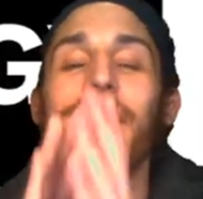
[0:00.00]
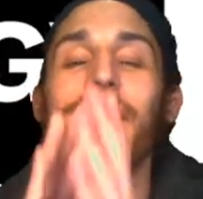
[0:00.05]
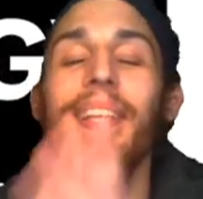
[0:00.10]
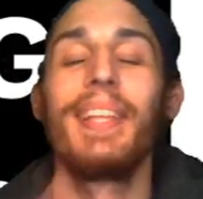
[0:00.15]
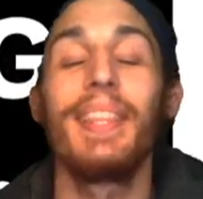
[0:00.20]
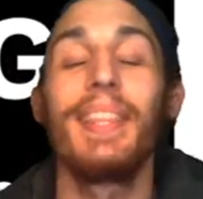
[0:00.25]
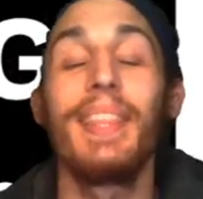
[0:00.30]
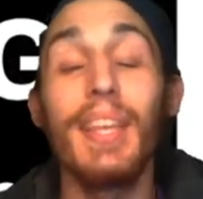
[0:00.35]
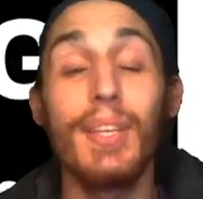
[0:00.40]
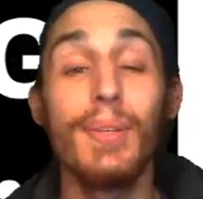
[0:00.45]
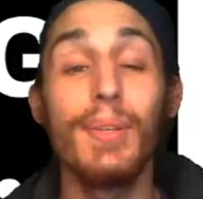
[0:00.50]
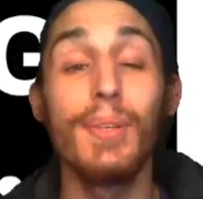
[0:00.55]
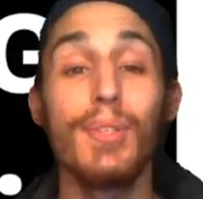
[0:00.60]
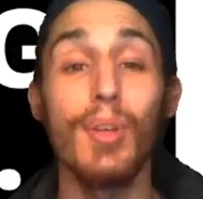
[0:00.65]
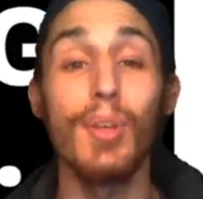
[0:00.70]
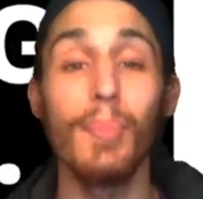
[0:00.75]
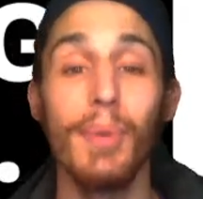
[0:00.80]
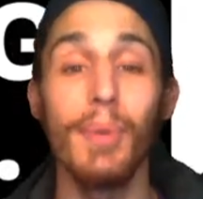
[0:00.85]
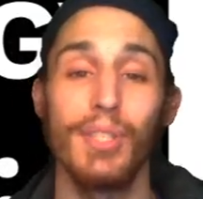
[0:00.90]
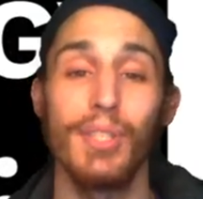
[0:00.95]
Thank you so
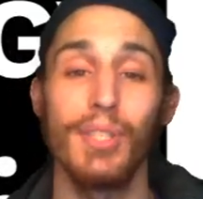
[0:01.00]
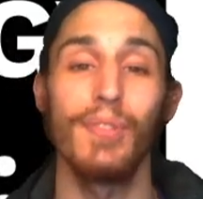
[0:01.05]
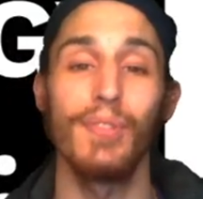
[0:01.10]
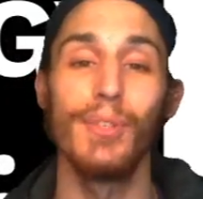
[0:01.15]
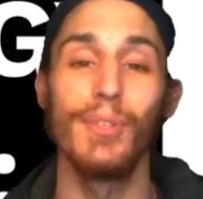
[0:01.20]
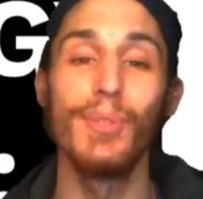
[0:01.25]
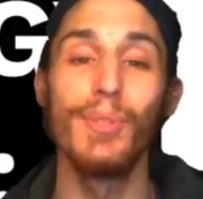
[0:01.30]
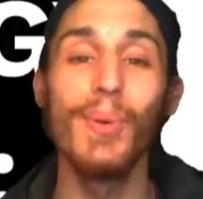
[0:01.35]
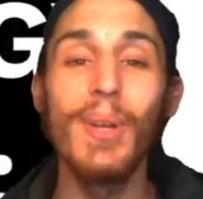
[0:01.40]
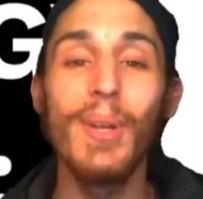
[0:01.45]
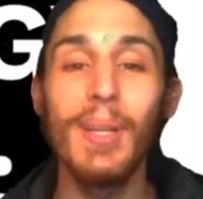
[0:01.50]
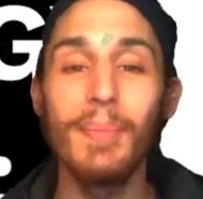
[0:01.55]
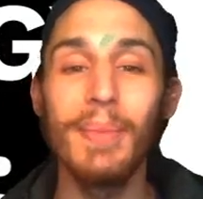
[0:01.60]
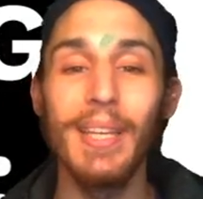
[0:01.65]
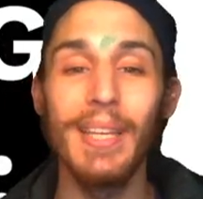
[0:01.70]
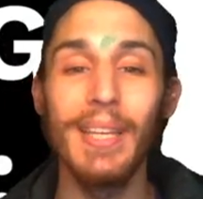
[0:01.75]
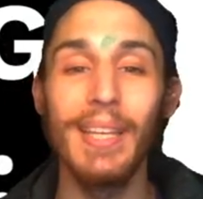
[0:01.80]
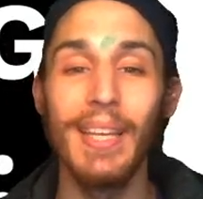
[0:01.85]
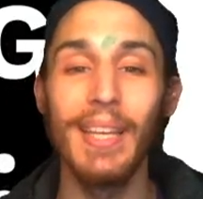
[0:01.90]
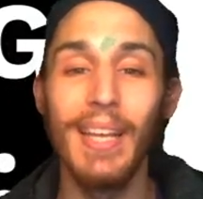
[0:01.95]
much for joining
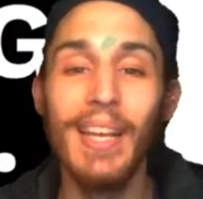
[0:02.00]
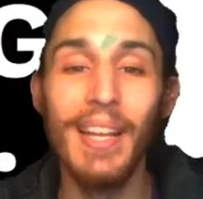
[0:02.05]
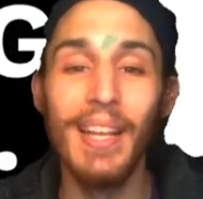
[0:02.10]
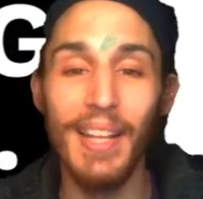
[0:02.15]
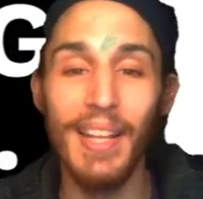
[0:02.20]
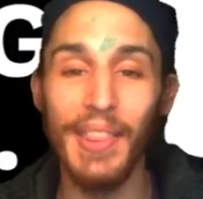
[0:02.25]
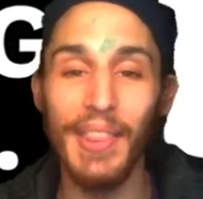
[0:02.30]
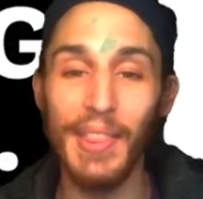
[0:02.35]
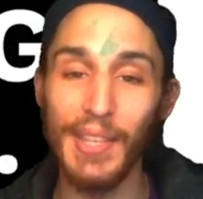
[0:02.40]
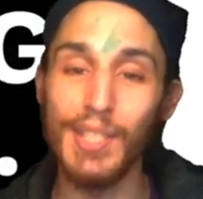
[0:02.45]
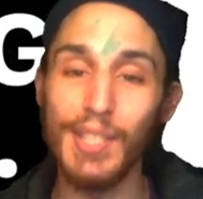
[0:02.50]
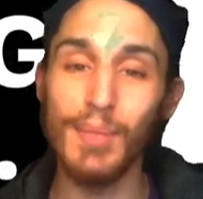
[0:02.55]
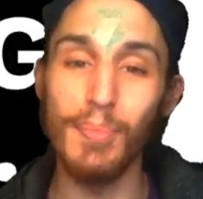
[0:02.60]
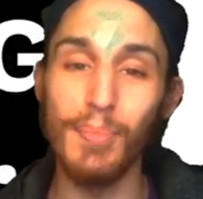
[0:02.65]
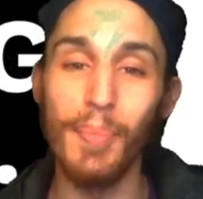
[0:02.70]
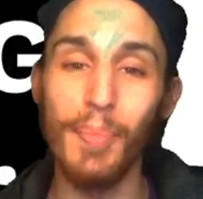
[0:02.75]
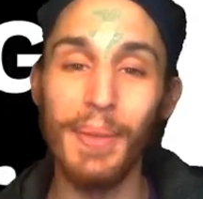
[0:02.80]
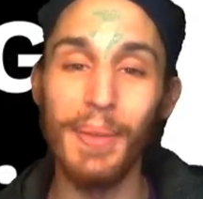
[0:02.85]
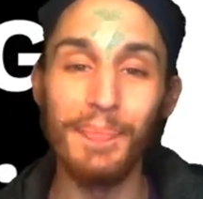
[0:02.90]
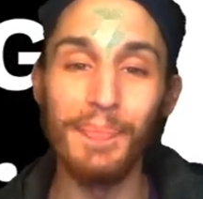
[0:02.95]
me in this
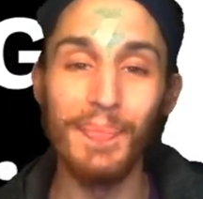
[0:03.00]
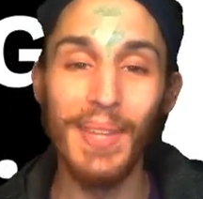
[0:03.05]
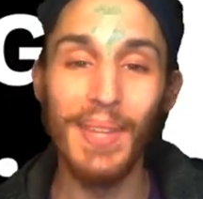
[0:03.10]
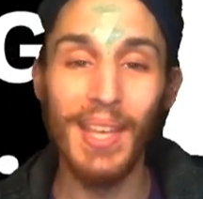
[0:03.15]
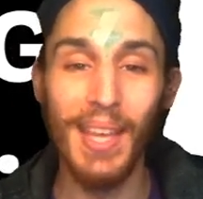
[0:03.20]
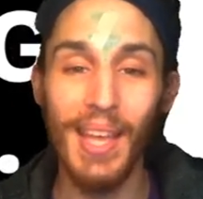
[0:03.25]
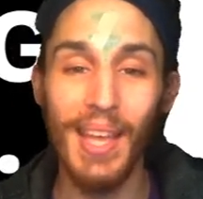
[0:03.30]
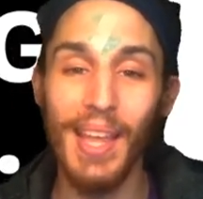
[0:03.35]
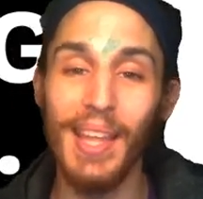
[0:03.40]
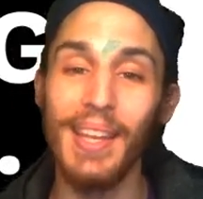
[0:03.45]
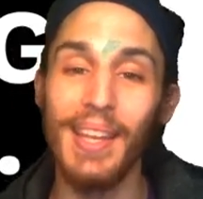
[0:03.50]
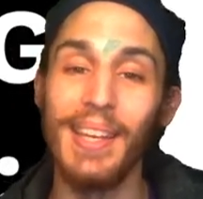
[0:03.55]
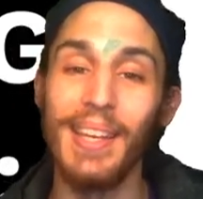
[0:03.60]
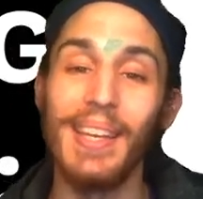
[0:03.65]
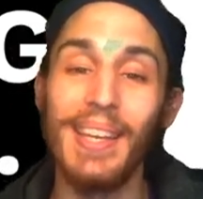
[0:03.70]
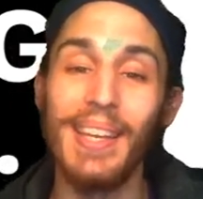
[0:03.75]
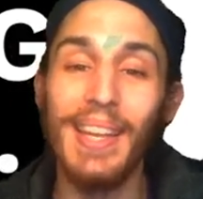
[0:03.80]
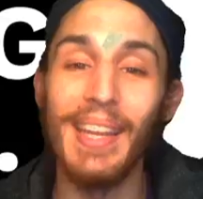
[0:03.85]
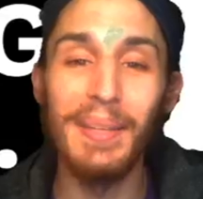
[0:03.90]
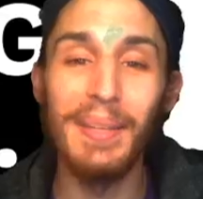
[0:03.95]
moment and in
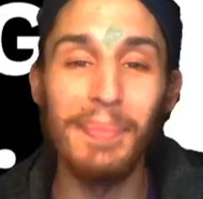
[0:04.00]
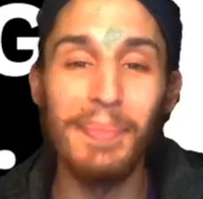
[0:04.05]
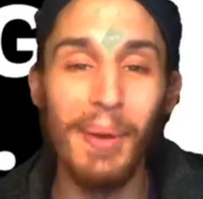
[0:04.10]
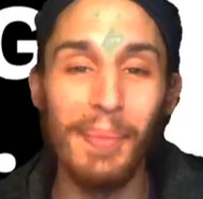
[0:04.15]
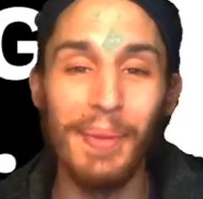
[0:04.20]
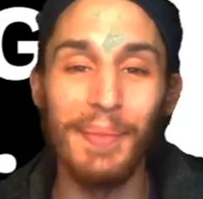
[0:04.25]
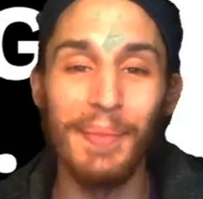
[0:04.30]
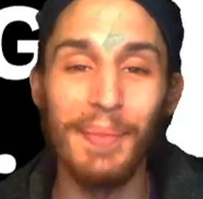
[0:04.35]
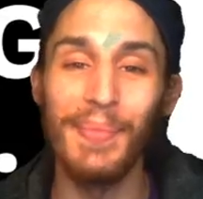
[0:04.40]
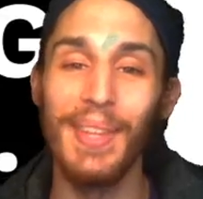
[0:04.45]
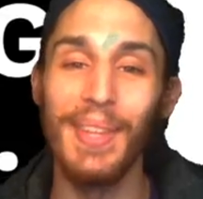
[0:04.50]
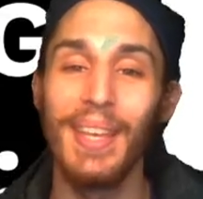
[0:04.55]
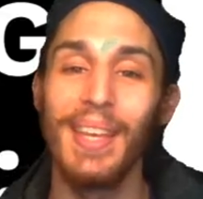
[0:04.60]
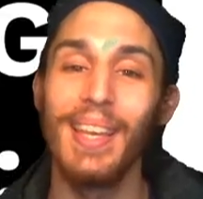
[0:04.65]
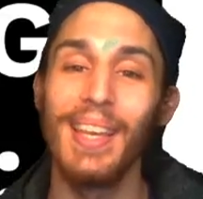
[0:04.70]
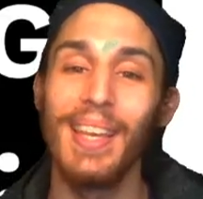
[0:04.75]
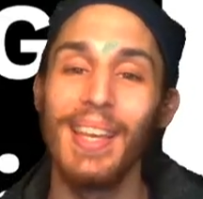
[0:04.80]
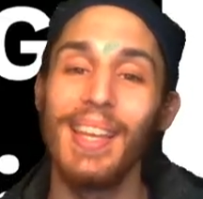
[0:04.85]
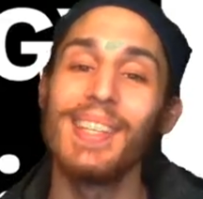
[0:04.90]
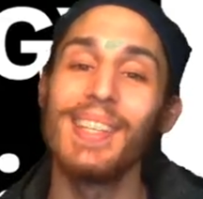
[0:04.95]
any moment.
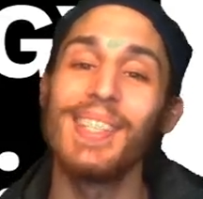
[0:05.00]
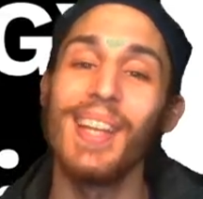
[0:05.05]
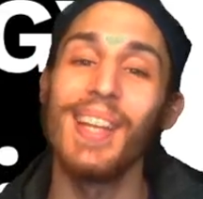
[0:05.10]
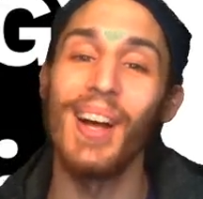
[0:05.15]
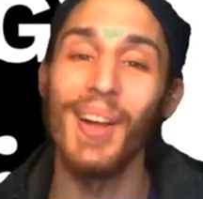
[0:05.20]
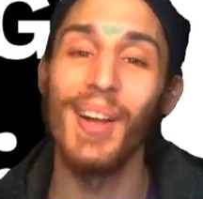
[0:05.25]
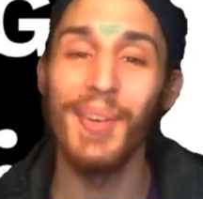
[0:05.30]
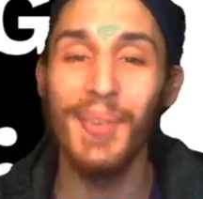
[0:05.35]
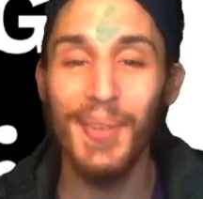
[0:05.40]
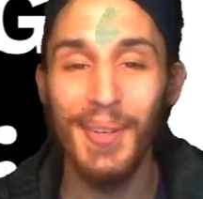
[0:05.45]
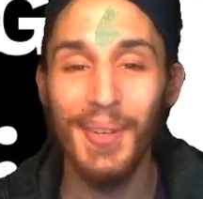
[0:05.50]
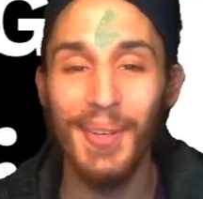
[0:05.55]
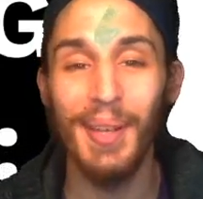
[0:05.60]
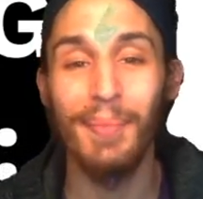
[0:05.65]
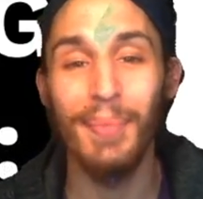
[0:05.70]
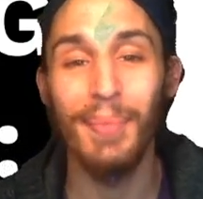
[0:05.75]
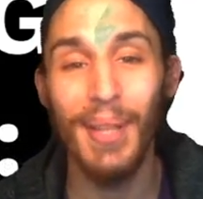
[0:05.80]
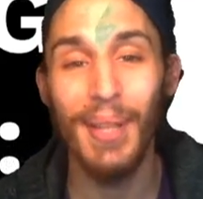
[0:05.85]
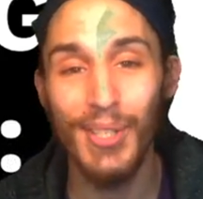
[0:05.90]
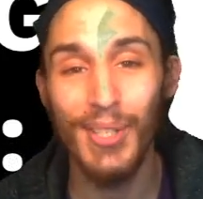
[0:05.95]
It is an honor and
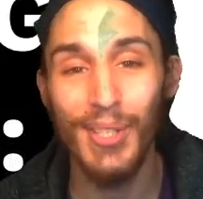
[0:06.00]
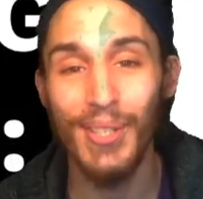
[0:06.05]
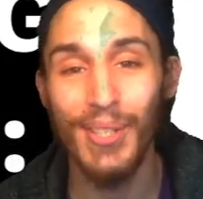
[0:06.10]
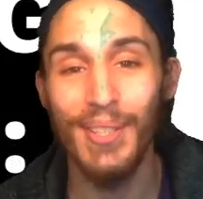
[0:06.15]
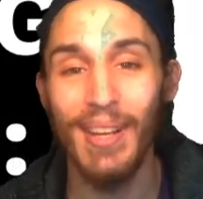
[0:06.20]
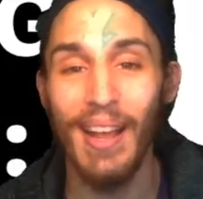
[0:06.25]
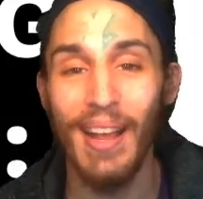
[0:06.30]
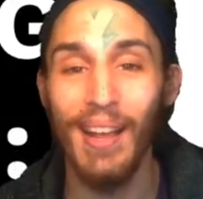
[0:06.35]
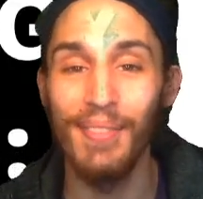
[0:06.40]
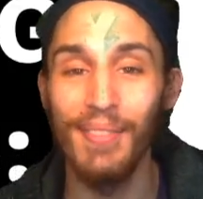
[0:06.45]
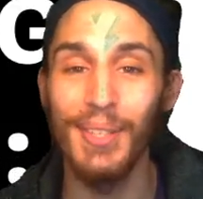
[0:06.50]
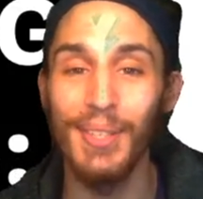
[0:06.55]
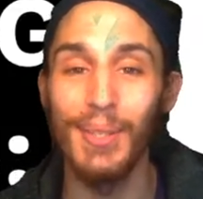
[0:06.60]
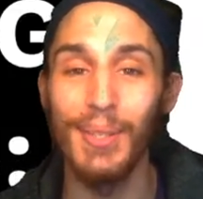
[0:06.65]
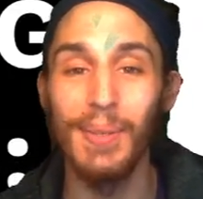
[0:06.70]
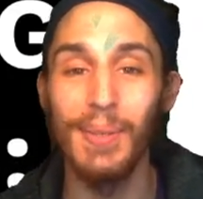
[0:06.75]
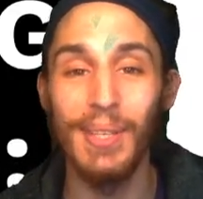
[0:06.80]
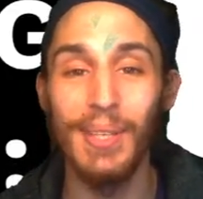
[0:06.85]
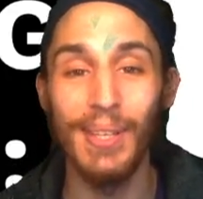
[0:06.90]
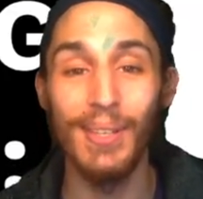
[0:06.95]
pleasure having you
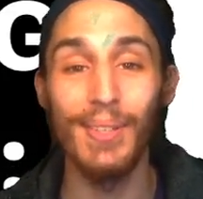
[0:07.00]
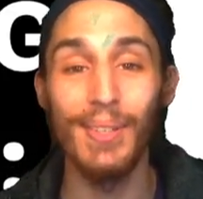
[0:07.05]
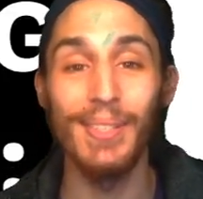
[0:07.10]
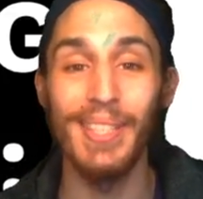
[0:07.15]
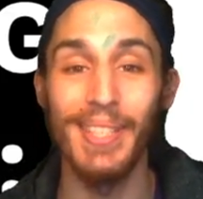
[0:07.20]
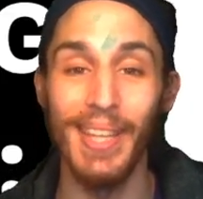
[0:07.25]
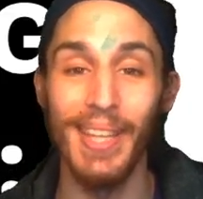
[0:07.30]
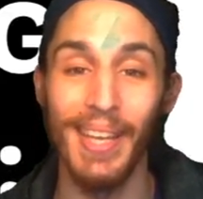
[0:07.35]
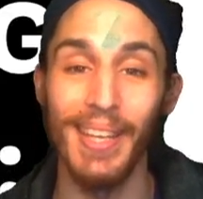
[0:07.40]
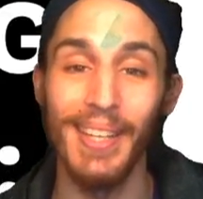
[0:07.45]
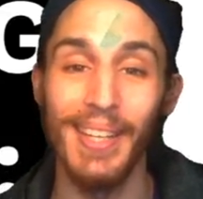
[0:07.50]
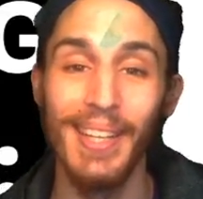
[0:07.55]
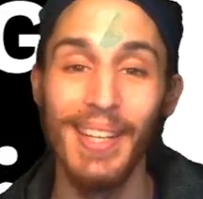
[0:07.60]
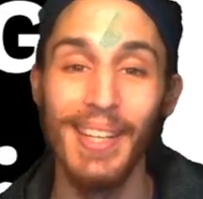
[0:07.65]
here today.